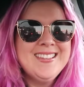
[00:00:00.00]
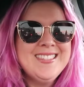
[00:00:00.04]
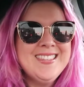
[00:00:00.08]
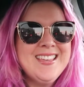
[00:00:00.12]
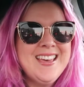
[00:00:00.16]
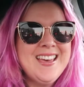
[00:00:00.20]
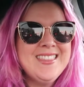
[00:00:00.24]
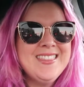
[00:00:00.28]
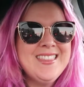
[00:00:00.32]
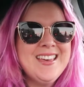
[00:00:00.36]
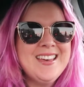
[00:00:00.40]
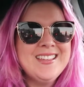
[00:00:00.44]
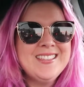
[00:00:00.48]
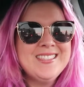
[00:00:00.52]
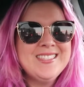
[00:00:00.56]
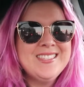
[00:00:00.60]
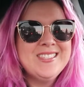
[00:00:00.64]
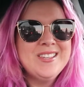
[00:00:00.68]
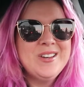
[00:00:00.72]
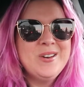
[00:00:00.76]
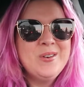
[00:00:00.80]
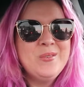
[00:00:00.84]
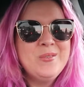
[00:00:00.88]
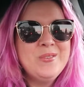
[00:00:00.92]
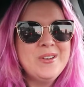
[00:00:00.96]
I said that
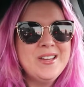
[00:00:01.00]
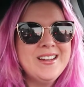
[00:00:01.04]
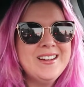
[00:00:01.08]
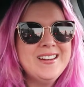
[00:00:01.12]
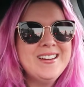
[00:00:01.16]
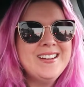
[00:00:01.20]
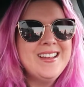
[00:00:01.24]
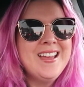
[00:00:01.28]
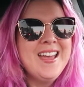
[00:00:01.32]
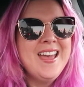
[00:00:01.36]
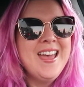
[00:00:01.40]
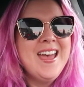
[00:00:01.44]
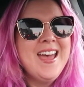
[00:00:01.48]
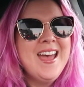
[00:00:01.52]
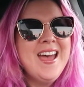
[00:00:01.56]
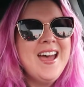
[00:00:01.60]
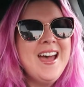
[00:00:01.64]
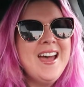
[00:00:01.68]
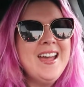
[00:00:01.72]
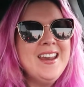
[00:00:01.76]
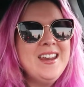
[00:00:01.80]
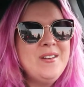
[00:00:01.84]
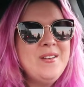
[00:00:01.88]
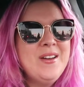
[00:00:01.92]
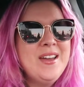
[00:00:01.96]
so weird.
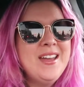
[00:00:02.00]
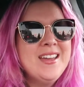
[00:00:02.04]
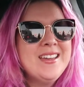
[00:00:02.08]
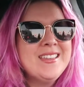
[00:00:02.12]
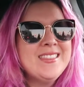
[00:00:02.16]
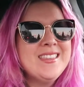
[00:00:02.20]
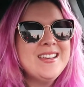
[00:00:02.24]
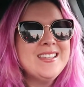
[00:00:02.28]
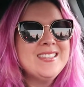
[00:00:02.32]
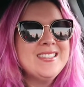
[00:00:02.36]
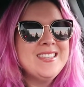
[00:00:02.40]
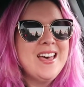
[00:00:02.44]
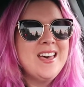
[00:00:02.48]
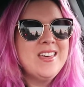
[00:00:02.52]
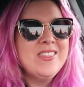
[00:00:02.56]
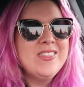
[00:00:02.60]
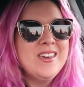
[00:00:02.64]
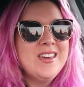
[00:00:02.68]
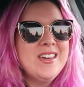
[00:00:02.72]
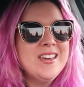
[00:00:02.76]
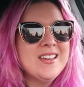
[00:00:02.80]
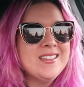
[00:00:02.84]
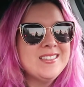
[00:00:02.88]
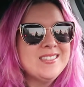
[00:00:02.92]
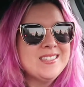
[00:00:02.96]
Anyway, they sell
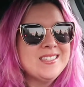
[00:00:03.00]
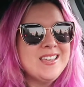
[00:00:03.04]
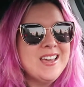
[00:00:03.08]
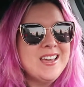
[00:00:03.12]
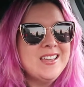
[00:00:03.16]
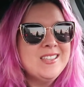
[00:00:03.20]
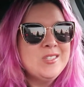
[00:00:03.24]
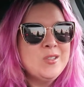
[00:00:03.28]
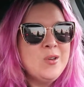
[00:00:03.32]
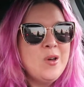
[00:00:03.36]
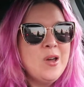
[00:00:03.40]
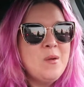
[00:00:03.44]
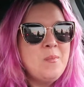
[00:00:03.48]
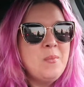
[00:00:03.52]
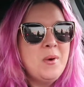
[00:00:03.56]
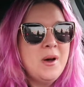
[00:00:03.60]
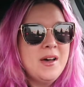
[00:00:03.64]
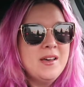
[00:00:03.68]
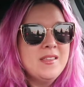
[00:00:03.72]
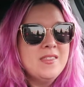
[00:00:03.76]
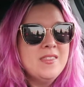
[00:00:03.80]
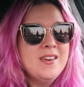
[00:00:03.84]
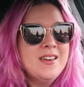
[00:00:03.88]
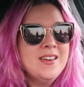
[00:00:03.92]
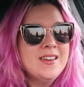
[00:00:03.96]
things, and so I
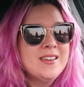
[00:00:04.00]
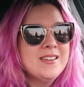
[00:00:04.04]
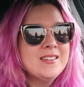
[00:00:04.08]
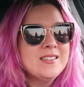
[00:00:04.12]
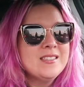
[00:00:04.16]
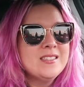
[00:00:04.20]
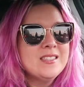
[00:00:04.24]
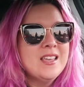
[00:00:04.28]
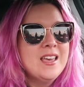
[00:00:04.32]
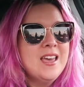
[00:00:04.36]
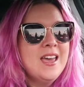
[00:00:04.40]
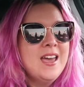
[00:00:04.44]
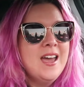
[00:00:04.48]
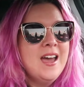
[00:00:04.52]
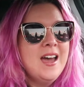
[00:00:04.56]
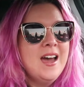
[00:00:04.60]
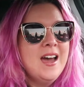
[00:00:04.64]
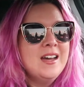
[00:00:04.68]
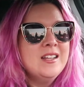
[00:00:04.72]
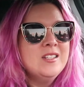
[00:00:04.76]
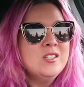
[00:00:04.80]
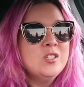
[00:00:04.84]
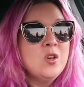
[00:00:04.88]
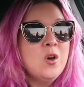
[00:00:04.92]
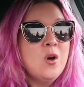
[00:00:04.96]
bought things.
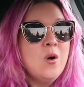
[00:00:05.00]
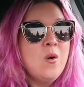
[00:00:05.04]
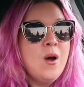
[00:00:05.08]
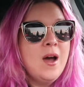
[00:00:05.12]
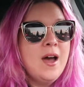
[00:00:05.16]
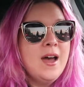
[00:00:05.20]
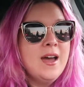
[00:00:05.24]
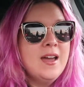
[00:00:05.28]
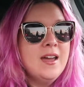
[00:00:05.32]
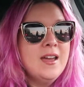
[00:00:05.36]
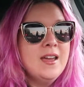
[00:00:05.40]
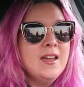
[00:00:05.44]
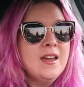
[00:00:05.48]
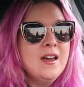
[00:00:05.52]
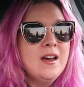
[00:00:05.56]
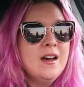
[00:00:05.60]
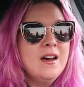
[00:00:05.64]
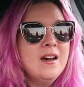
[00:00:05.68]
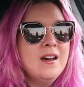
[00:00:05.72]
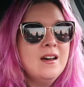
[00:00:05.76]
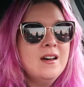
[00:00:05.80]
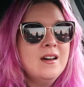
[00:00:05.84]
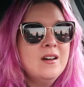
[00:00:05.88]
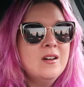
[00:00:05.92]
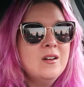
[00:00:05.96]
And so I
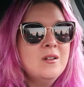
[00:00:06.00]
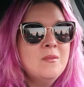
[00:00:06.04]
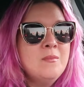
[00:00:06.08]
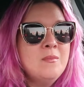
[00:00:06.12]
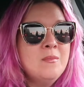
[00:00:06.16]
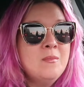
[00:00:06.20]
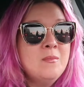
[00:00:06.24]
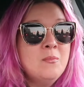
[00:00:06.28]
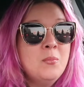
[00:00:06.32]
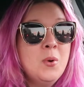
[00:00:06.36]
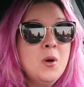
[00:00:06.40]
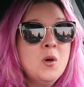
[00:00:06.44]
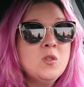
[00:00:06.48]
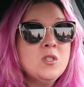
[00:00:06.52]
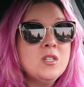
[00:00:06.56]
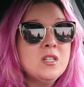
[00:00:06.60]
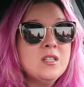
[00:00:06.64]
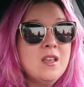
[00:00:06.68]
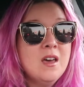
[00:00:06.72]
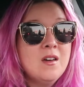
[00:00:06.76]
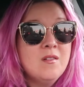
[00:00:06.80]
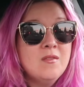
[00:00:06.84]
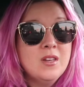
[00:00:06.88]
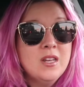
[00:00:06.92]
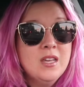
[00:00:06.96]
uh,
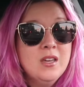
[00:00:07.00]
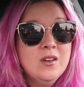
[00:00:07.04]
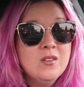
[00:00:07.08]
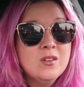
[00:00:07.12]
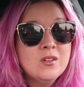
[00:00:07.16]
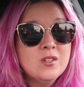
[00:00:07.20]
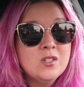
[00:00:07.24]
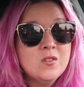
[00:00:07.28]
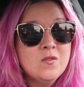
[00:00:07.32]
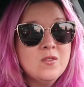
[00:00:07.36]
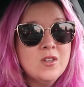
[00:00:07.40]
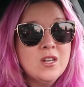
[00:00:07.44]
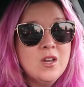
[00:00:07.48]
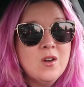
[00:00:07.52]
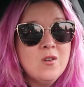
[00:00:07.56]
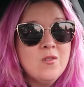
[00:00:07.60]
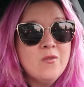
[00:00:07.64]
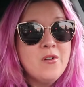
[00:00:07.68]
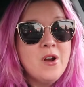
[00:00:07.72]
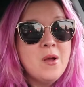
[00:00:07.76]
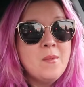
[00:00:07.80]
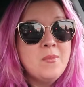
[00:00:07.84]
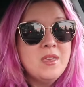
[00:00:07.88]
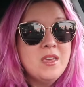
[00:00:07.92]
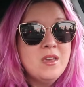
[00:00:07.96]
posted that video. There's a video
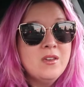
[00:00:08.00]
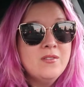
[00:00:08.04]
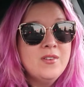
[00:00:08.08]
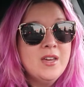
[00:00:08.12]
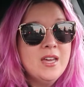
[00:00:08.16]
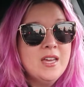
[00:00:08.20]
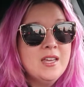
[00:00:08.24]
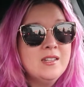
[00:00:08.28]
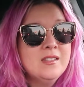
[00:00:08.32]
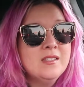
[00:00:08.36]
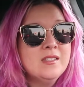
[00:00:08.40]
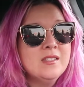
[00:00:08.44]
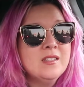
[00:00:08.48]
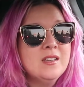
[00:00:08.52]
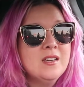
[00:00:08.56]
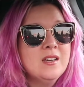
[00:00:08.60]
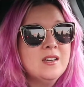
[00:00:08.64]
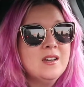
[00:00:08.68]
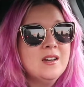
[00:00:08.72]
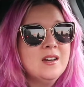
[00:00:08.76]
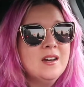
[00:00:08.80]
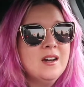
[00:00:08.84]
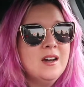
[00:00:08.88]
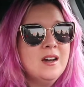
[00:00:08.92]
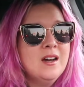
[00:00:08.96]
from the event
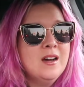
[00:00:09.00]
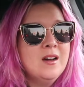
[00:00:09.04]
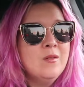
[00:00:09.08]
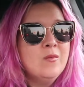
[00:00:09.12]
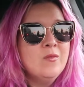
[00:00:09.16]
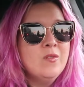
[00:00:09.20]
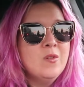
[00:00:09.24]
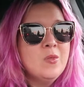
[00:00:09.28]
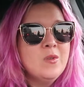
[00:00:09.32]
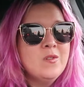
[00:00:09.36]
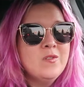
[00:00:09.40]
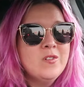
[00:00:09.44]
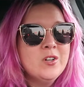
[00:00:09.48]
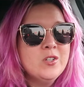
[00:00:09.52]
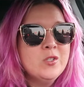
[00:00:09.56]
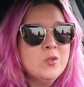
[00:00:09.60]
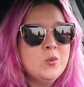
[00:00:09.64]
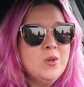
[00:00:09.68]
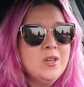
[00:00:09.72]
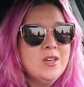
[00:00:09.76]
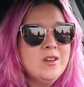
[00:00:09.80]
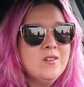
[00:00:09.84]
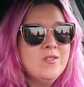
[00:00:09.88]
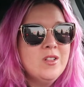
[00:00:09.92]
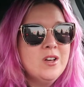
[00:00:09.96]
um, from the
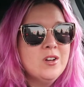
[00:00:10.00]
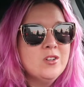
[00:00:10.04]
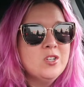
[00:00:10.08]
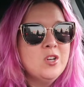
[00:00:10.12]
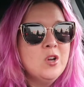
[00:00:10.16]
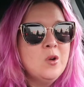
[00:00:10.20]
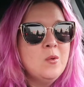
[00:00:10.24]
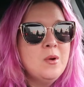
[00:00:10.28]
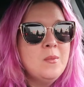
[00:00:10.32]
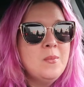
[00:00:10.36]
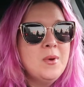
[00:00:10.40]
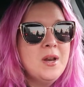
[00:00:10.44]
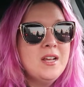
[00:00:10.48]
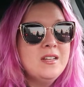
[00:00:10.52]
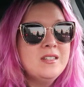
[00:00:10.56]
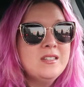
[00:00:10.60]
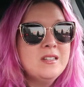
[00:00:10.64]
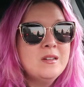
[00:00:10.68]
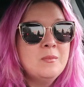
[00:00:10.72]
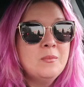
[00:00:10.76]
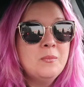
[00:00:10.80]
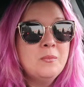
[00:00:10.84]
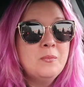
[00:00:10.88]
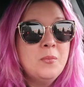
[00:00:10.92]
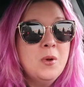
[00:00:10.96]
first week of October, but I
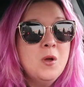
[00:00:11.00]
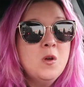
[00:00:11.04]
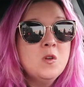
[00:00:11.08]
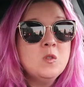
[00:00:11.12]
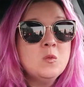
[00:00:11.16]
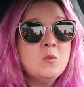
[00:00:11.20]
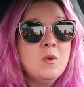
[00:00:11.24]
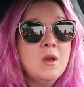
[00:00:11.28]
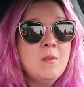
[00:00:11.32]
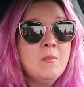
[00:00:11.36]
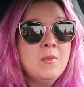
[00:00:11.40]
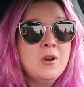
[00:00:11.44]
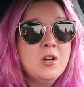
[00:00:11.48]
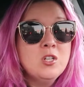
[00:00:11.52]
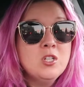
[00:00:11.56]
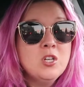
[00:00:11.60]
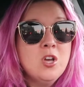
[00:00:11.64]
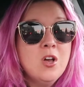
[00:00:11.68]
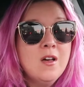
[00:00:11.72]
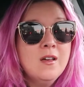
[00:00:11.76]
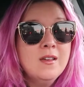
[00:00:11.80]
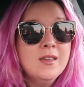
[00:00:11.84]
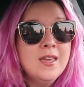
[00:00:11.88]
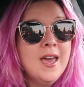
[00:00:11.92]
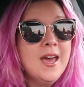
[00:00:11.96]
didn't post my merch
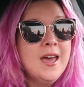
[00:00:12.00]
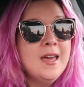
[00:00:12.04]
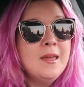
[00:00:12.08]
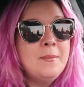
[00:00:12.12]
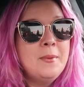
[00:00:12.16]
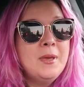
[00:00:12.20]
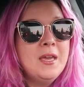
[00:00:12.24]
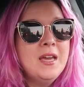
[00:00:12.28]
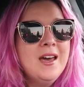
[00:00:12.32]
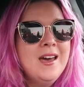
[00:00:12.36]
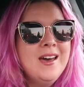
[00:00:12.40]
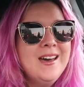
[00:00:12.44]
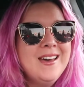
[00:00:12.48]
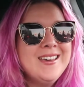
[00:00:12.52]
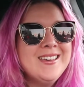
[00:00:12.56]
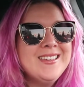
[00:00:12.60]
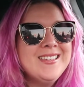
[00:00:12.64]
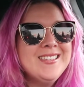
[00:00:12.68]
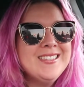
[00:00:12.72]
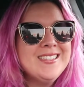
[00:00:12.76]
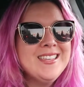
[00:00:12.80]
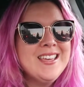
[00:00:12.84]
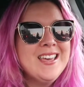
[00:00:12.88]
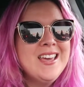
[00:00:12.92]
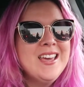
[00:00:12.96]
haul yet
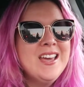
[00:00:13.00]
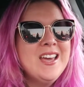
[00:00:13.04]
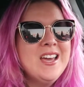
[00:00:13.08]
because